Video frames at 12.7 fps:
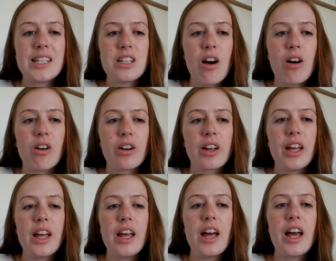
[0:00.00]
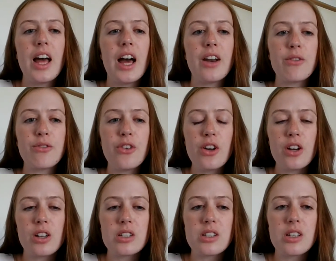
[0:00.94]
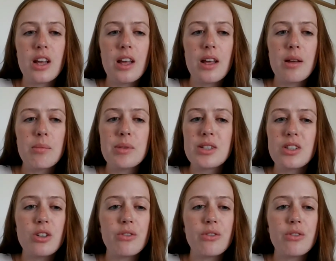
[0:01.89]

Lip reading: dark, and at first, Mr.